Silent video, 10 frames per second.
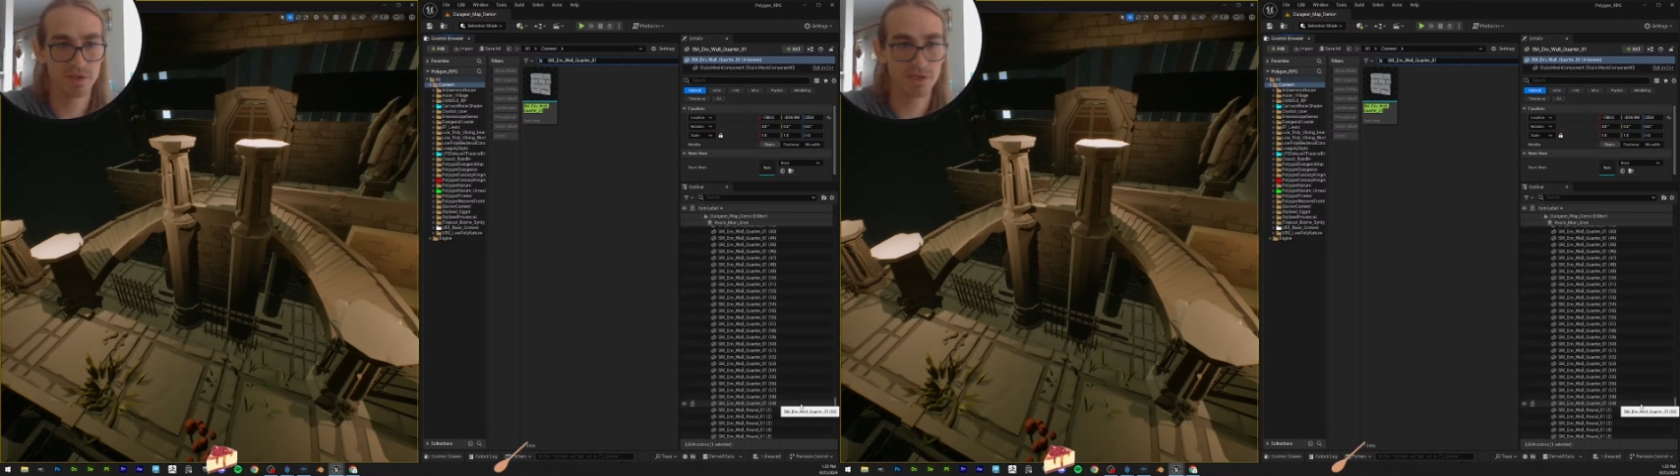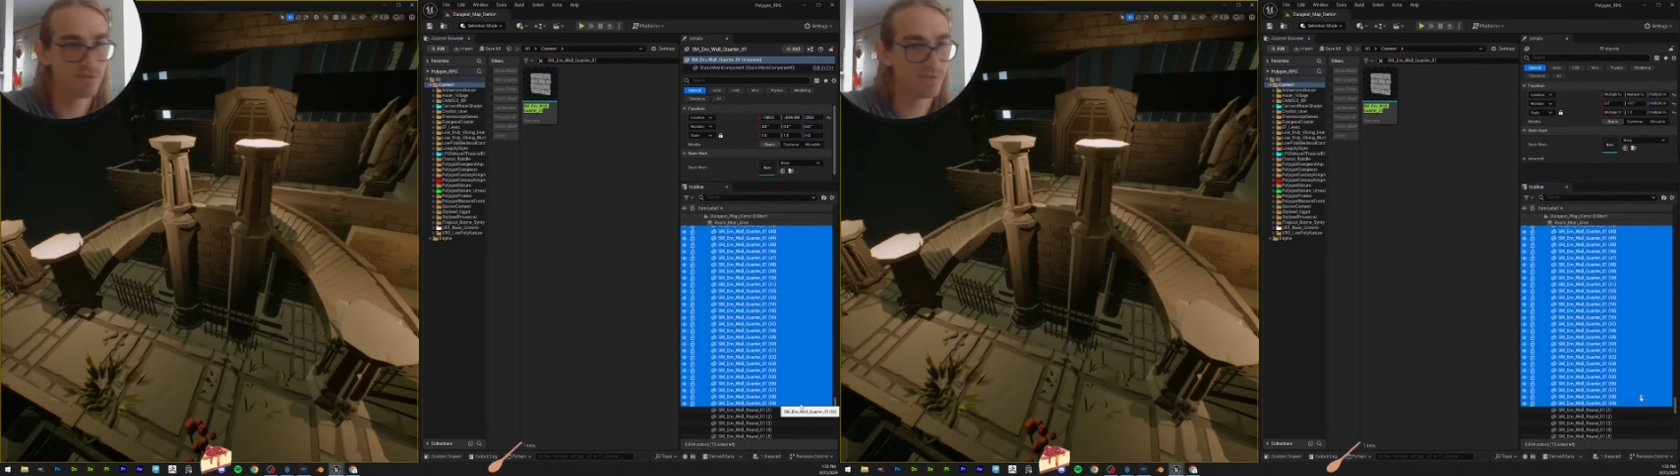
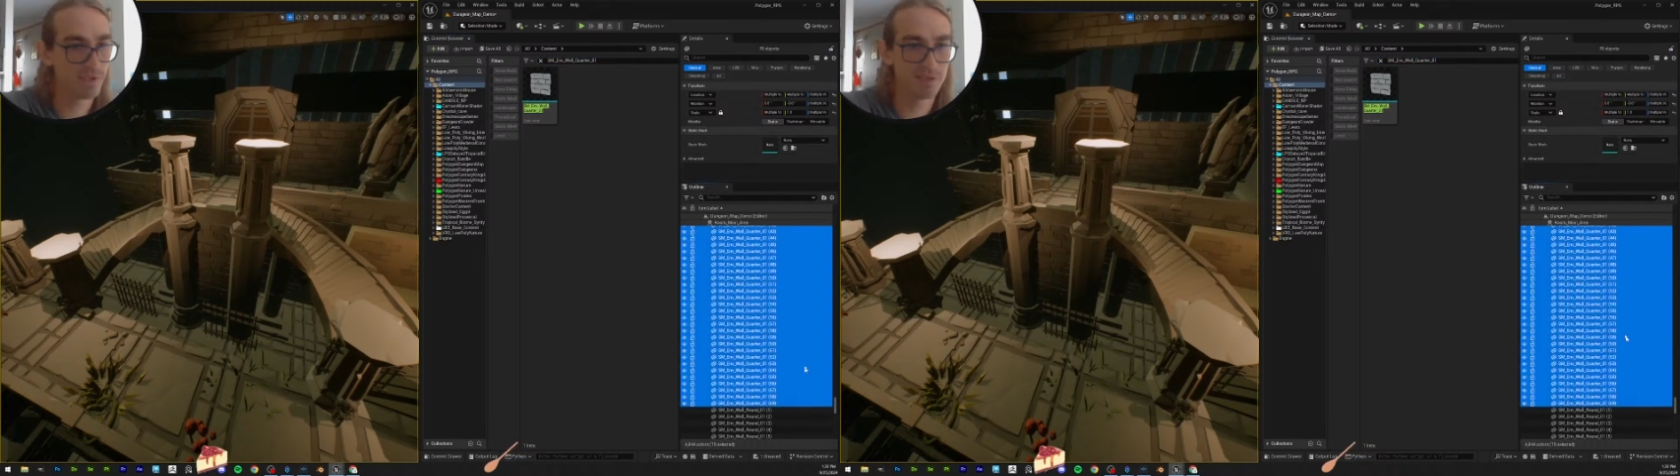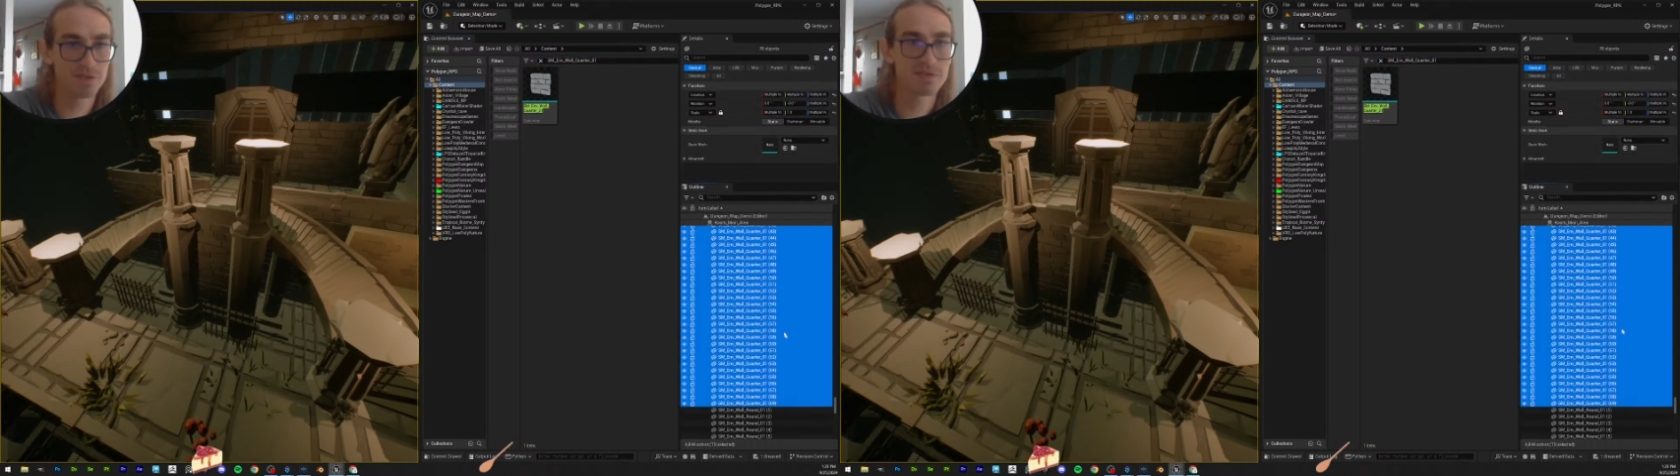It
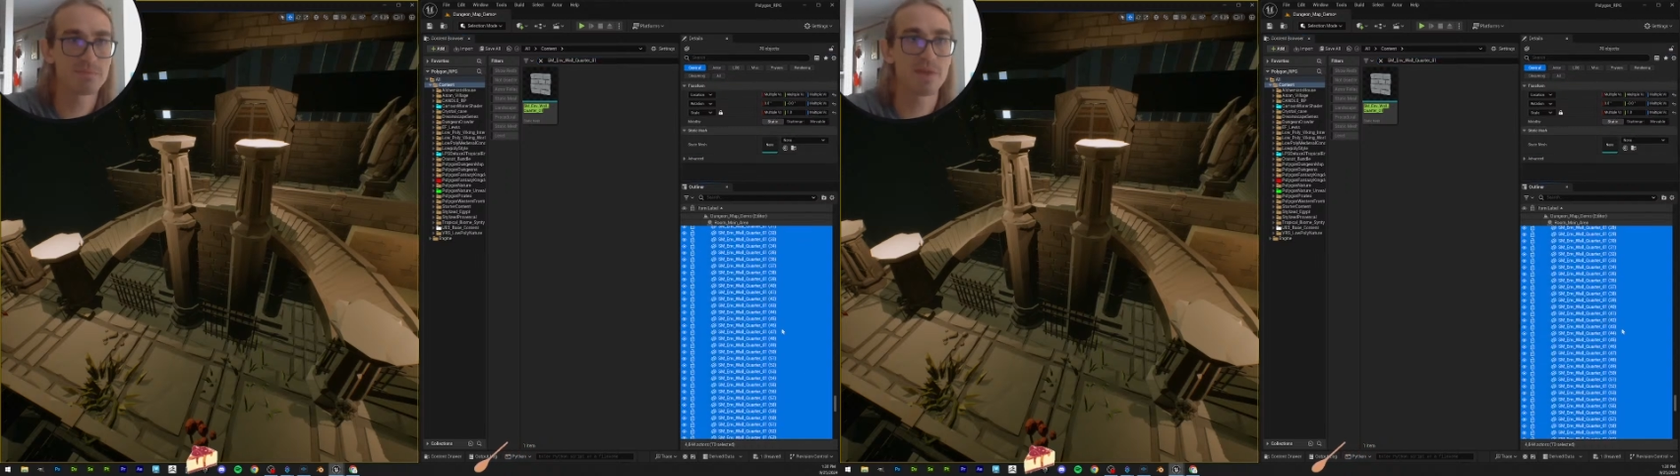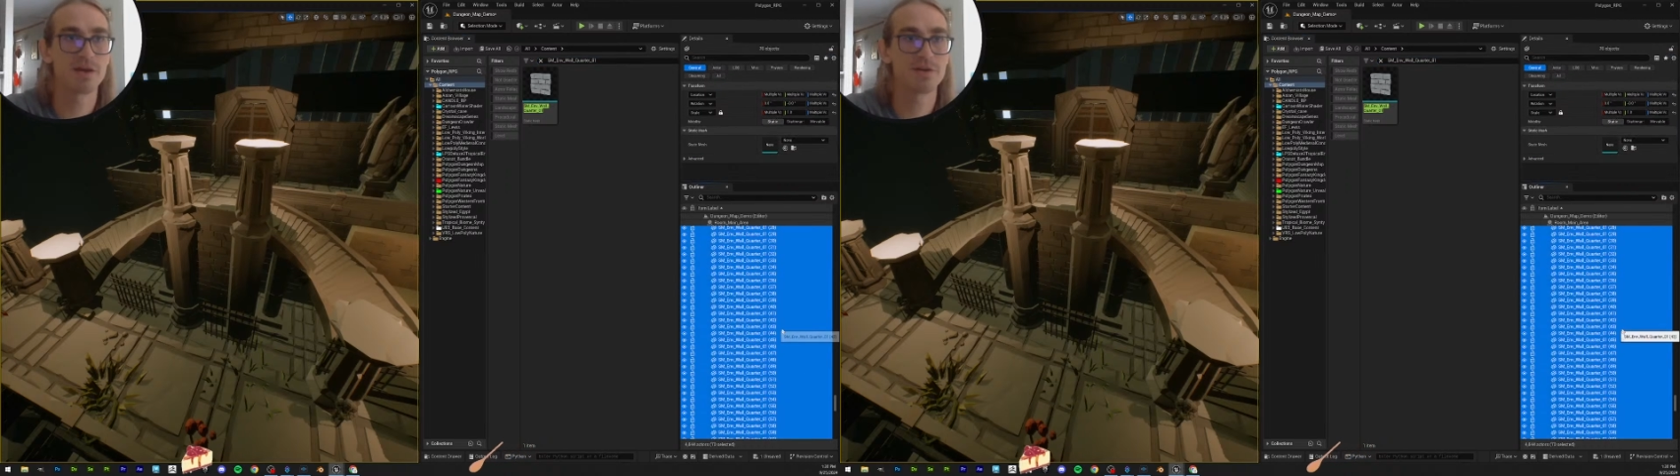really doesn't
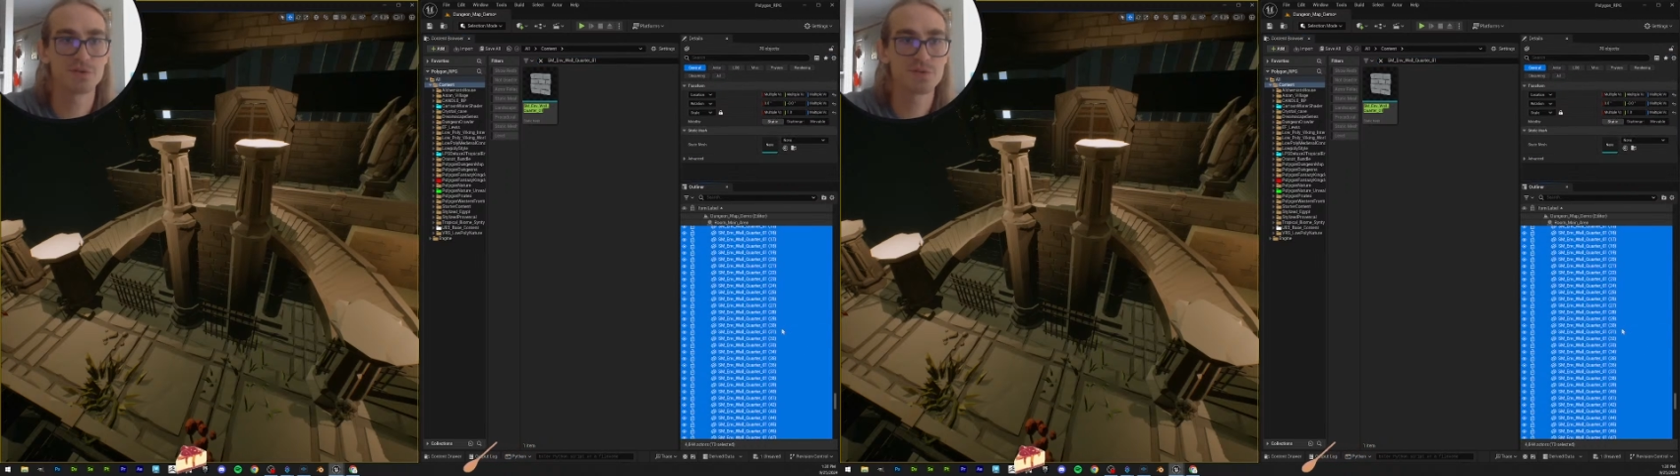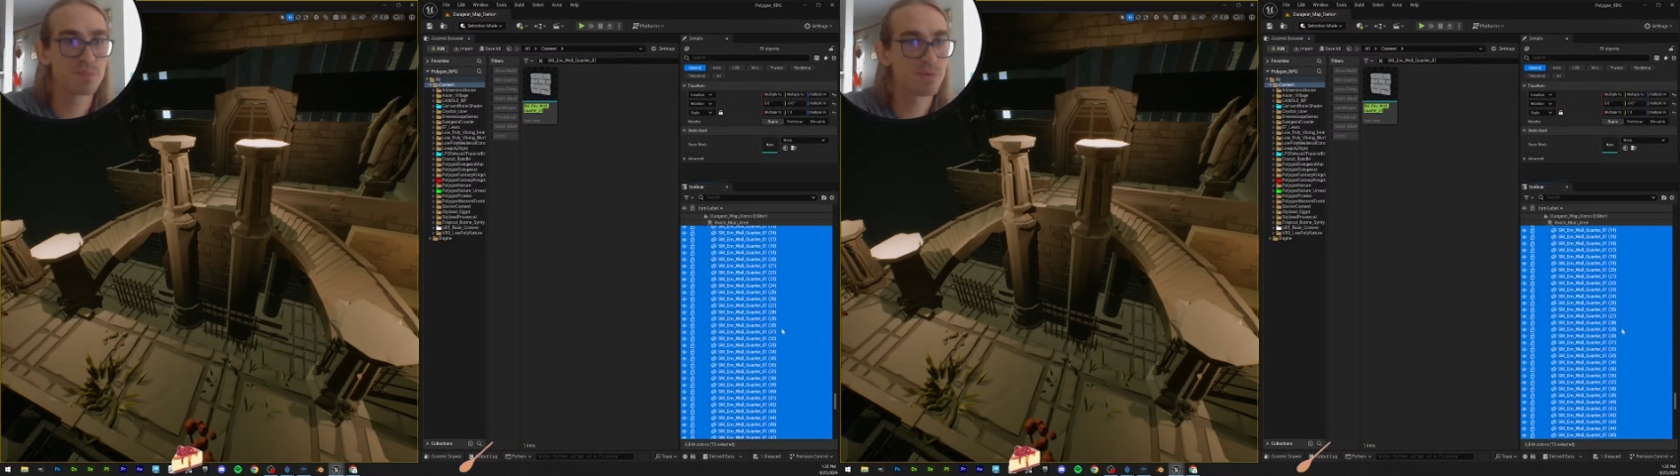matter,
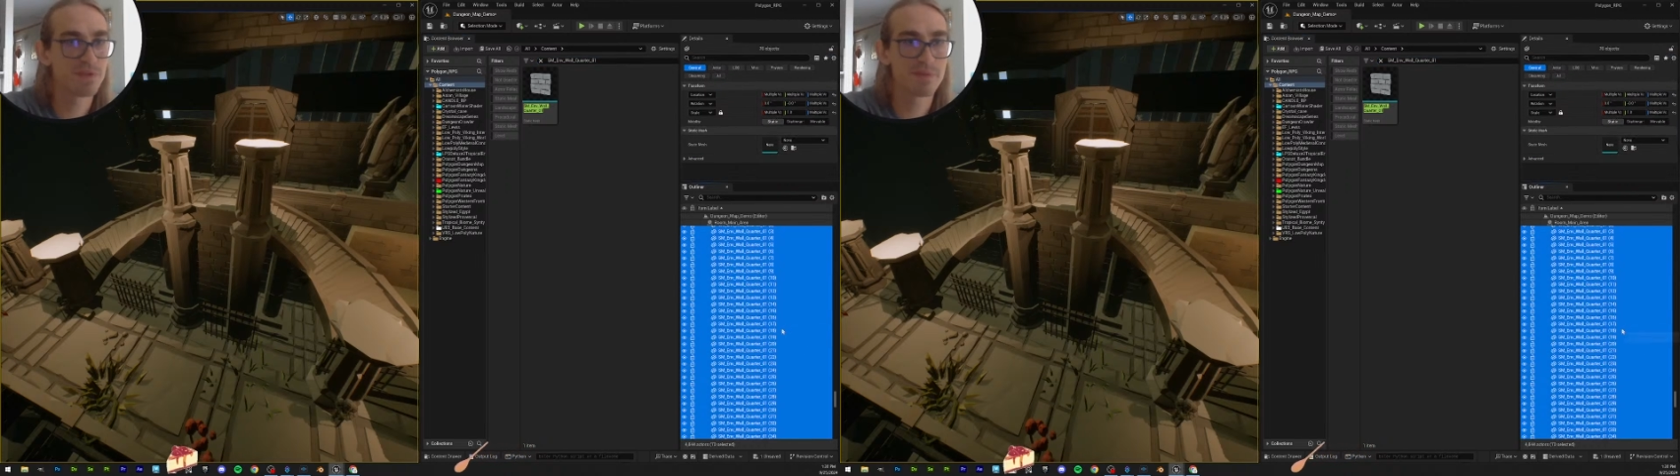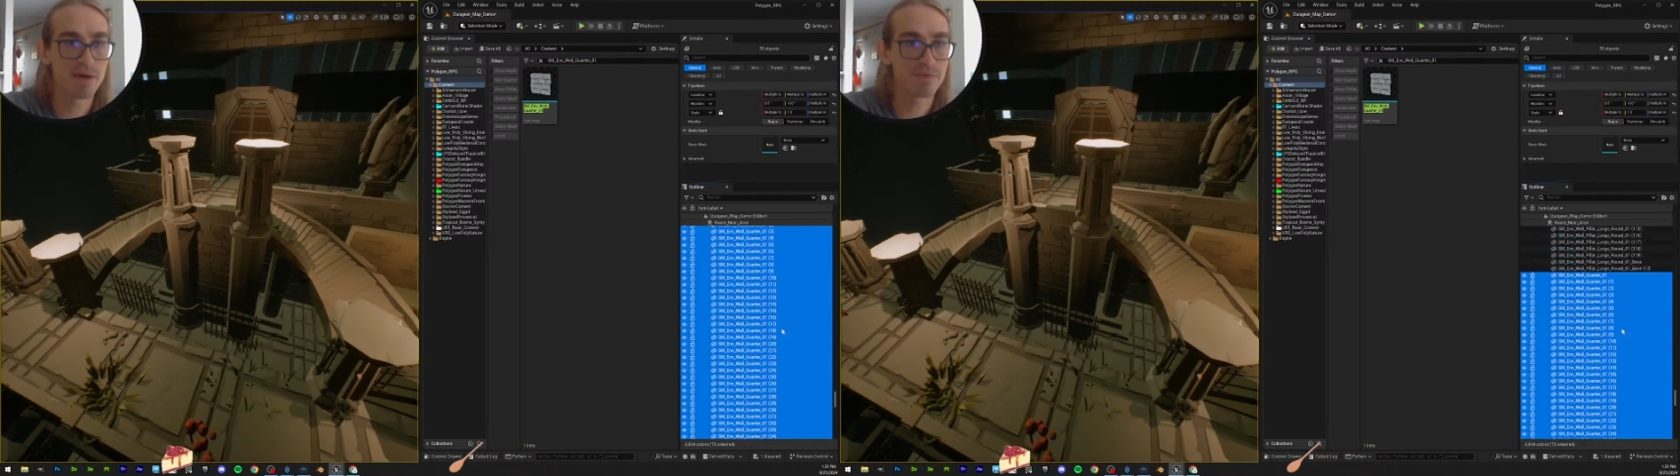just put
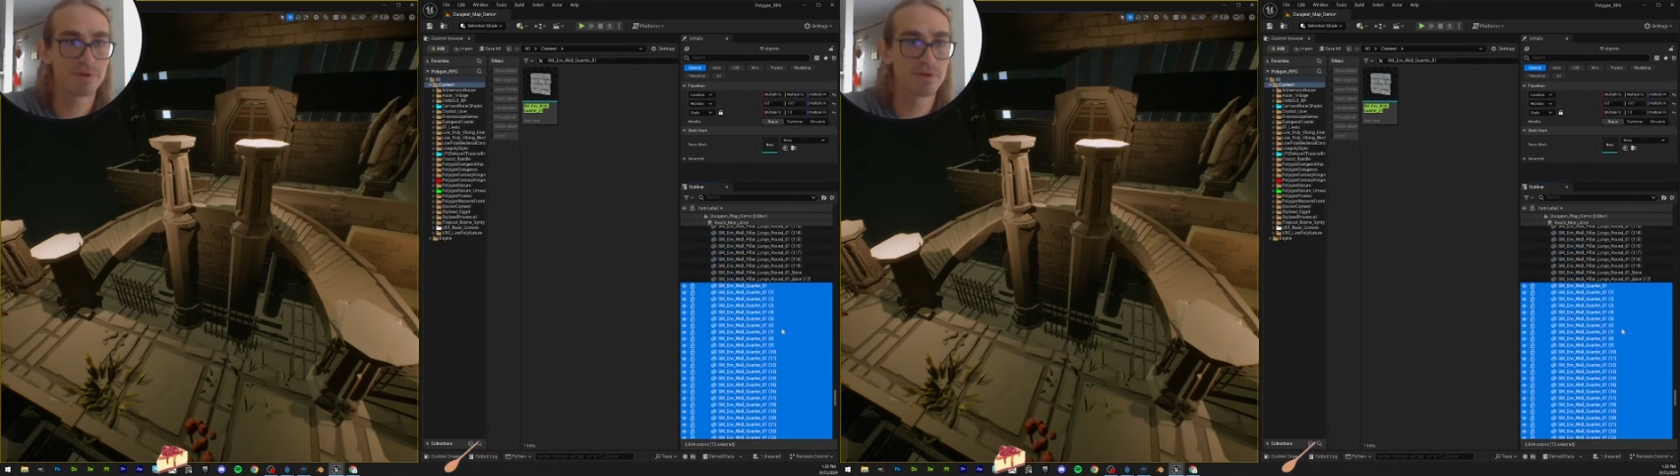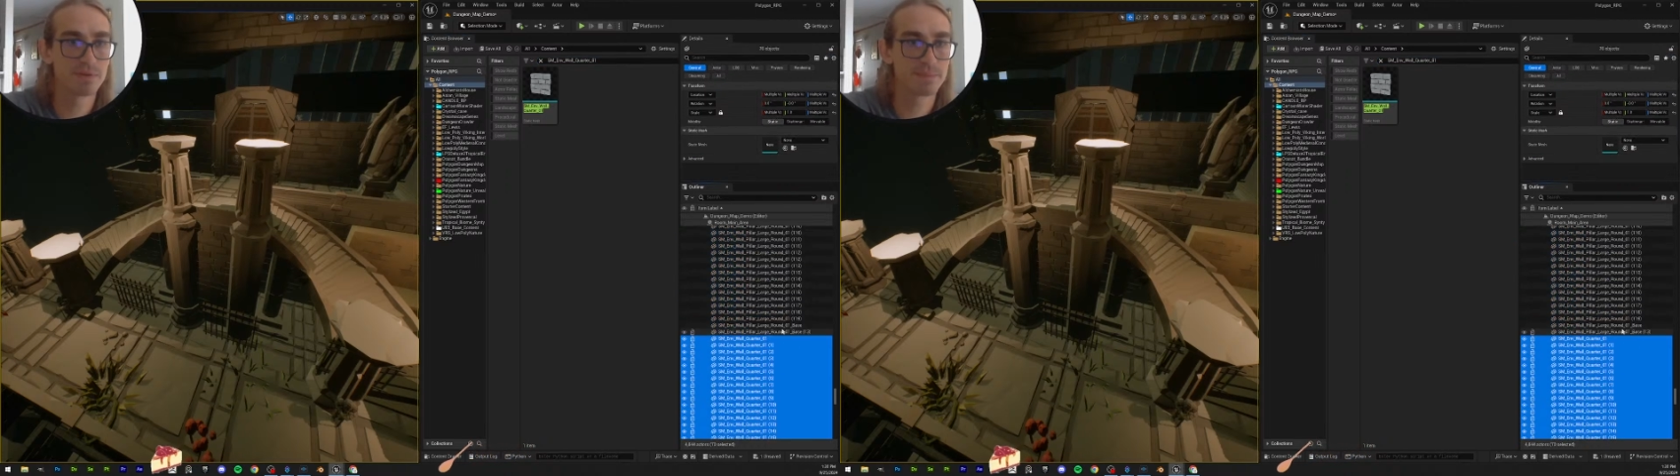them out
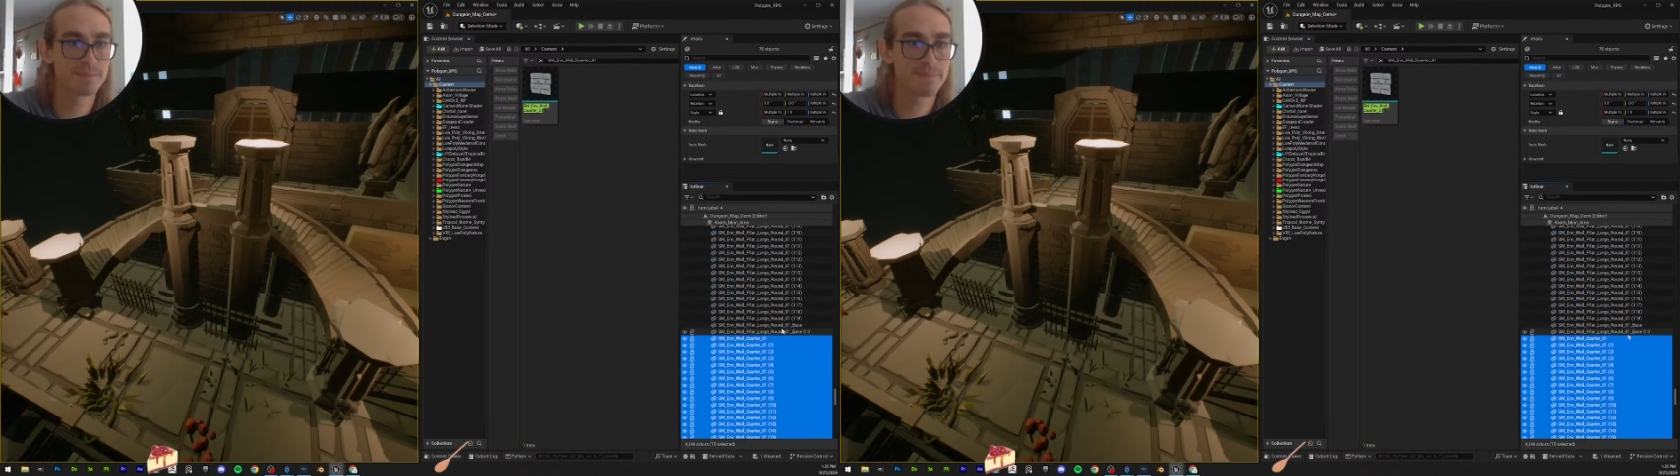there.